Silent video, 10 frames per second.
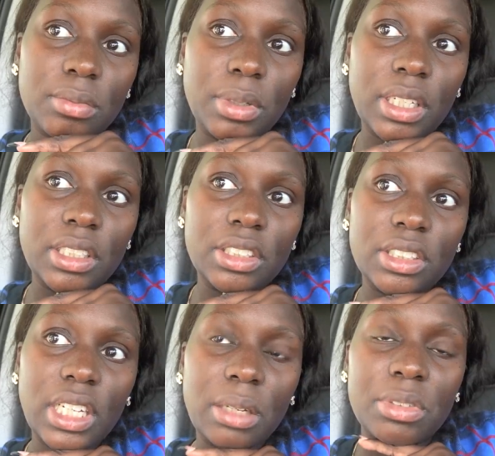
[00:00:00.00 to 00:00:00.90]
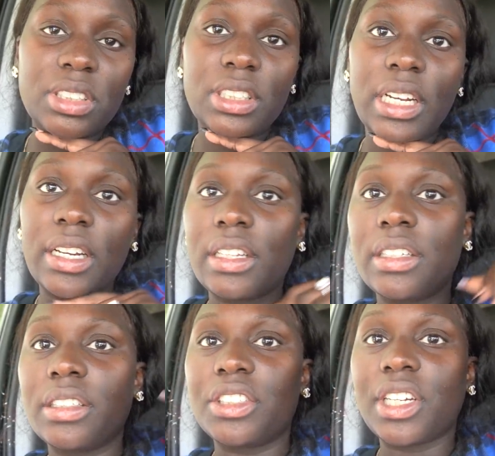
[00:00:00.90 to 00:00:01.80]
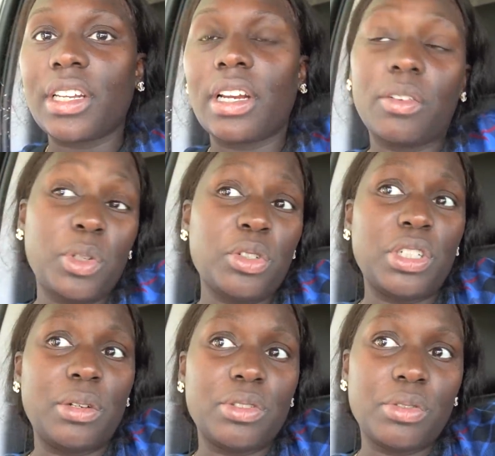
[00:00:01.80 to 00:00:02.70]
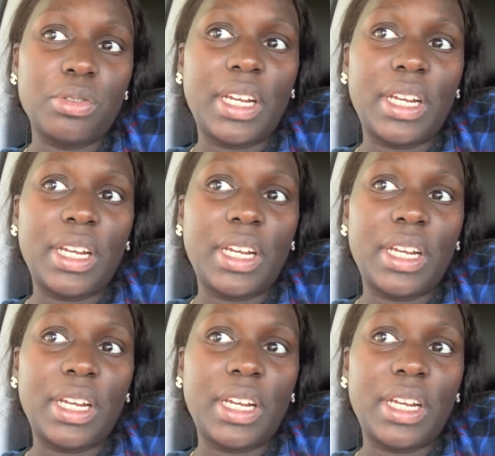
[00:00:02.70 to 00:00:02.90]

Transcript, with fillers: really just came to see how I look and check it out. We told you all I was gonna do